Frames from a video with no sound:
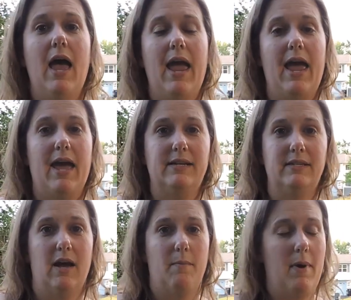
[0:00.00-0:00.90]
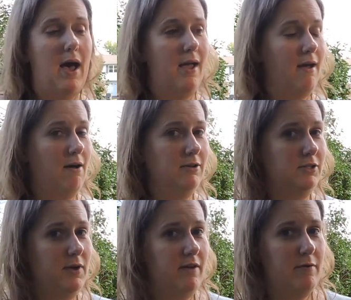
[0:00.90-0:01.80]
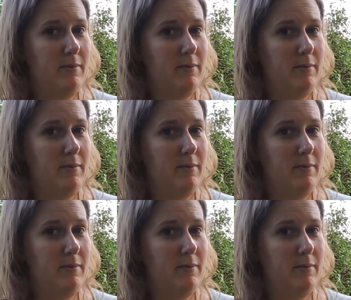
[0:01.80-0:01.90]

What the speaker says: And I also have my